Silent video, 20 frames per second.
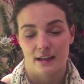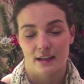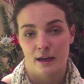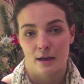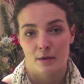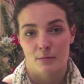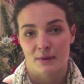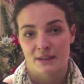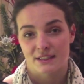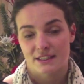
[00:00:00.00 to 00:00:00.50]

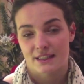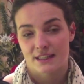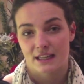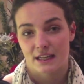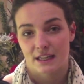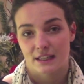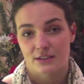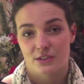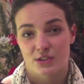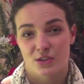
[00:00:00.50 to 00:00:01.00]
I did
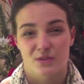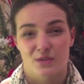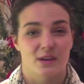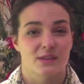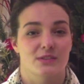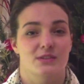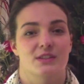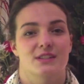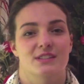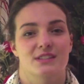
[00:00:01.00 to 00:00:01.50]
that in
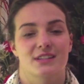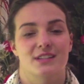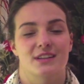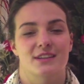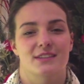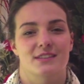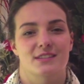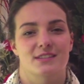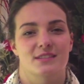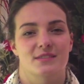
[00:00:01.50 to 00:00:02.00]

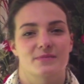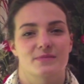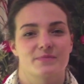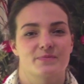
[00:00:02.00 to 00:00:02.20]
2006.